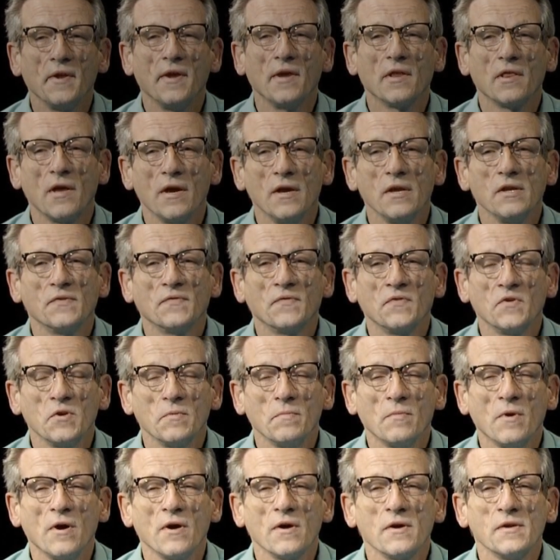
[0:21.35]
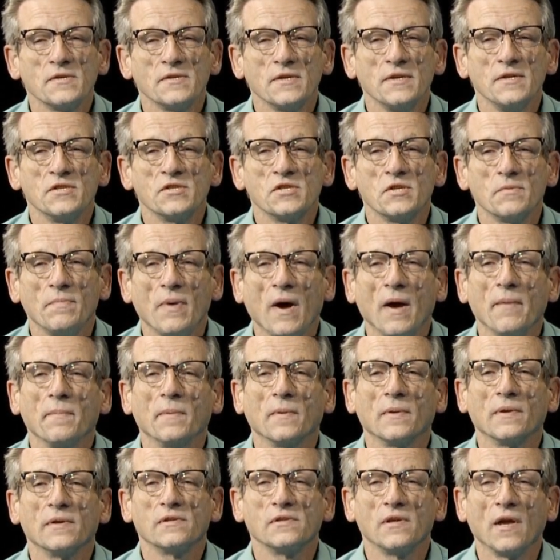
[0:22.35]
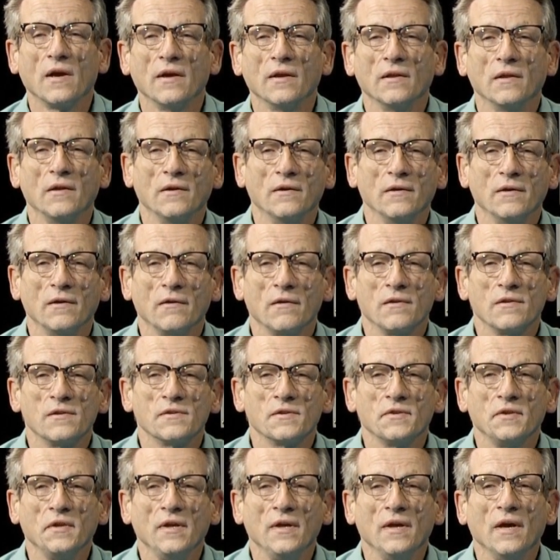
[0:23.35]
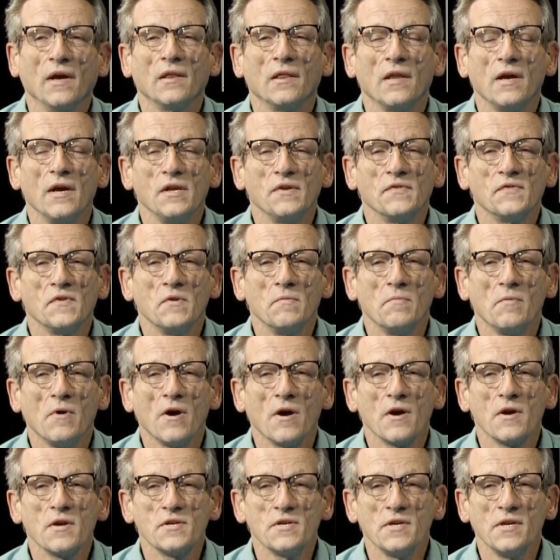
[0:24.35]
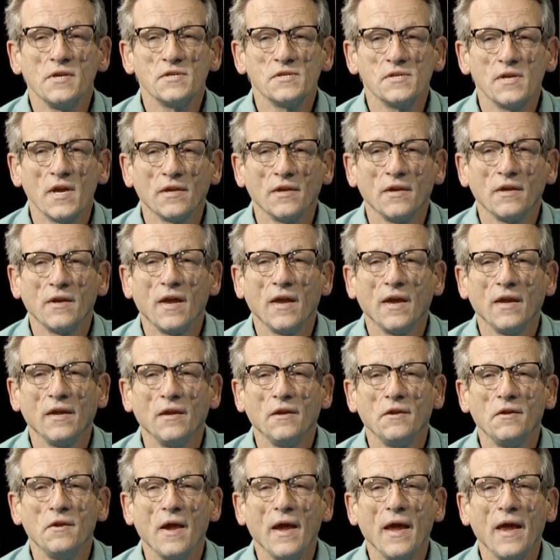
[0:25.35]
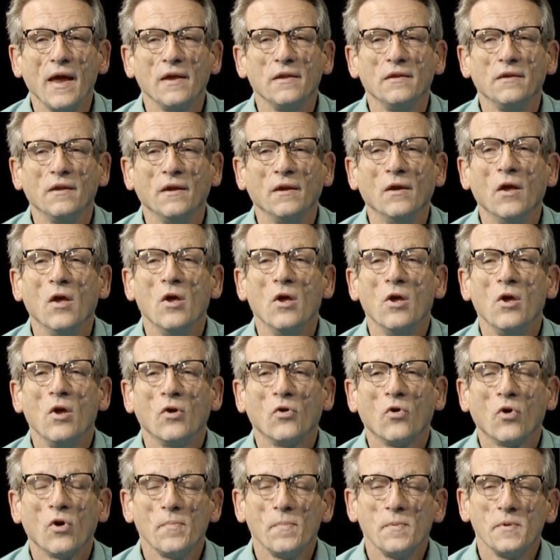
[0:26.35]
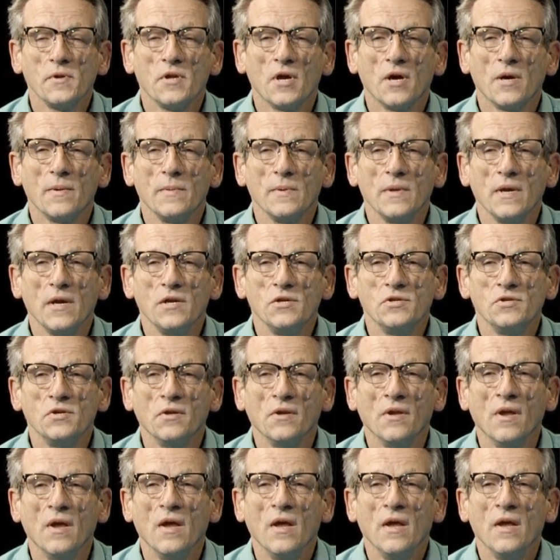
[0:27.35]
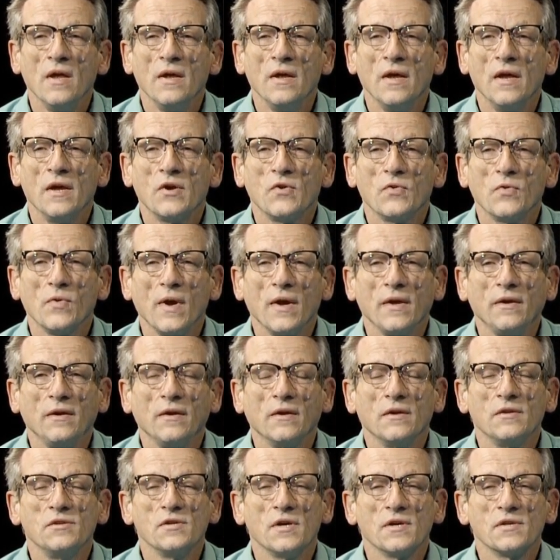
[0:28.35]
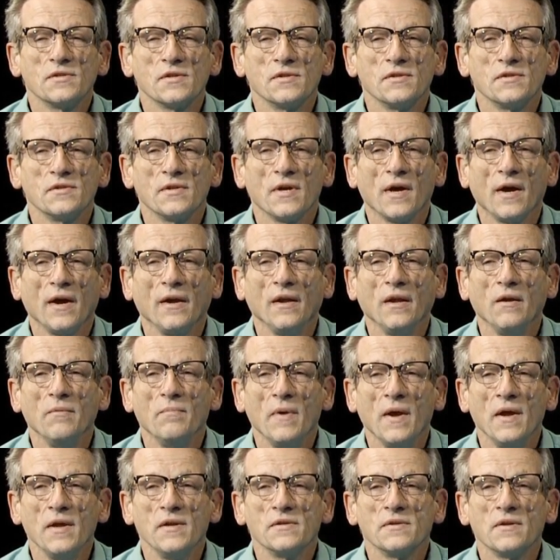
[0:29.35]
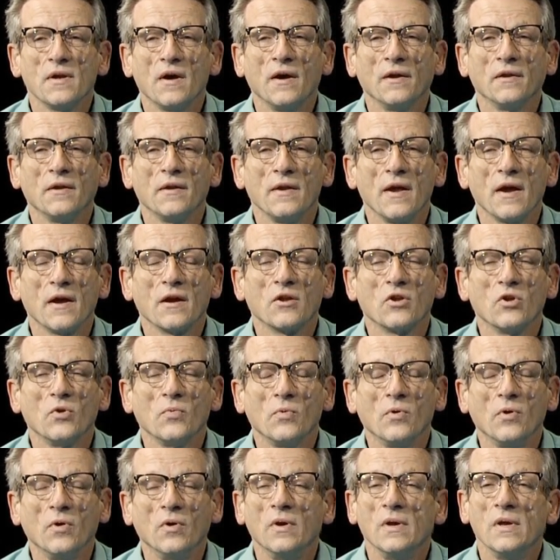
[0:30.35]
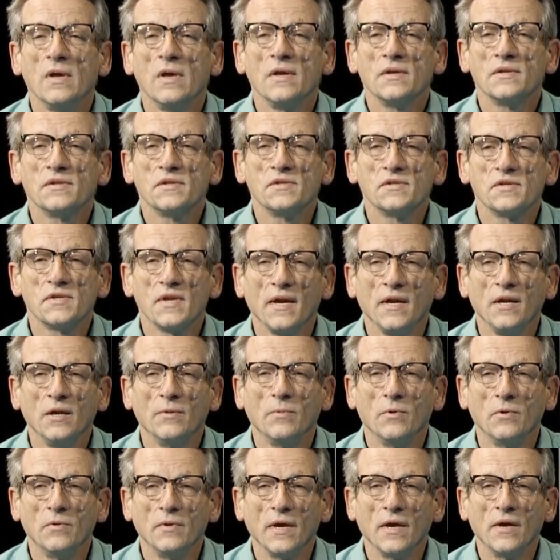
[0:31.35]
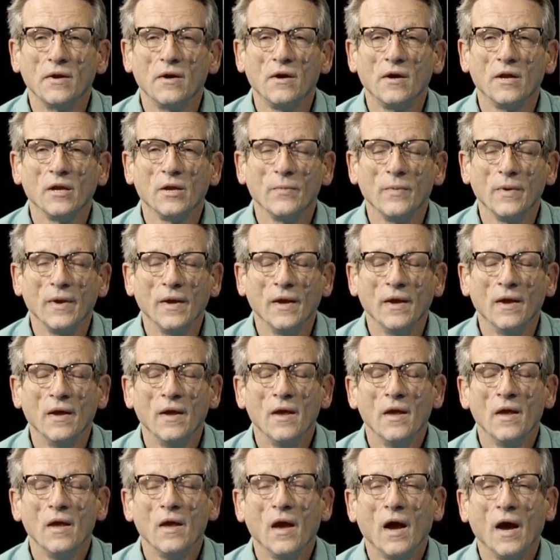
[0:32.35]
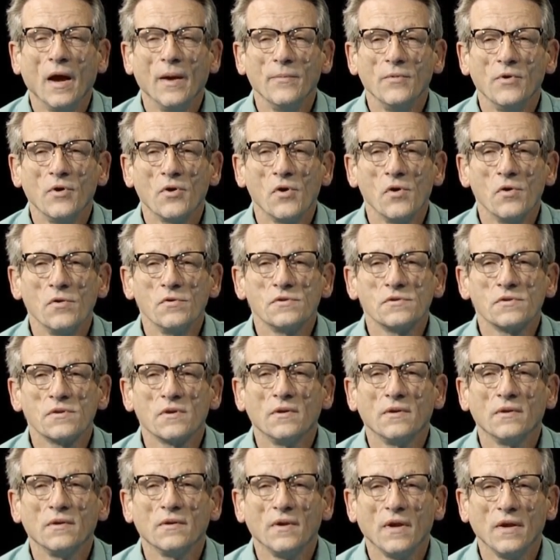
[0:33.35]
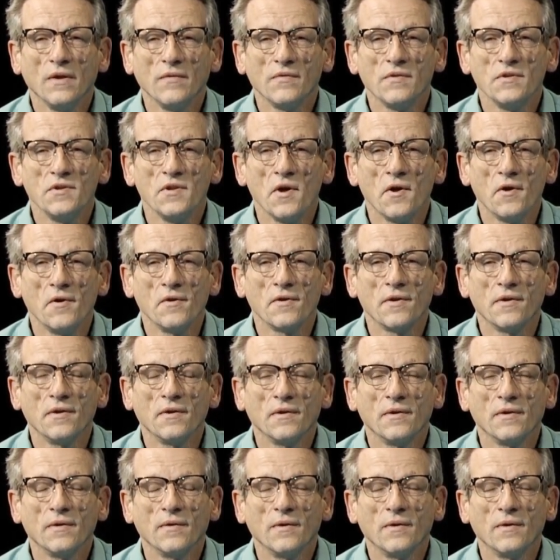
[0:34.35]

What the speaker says: the Alliance for Democracy's The Populist Dialogues. The Alliance for Democracy is dedicated to ending corporate domination and creating a just society based on an equitable, sustainable economy. I'm your host, David Delk.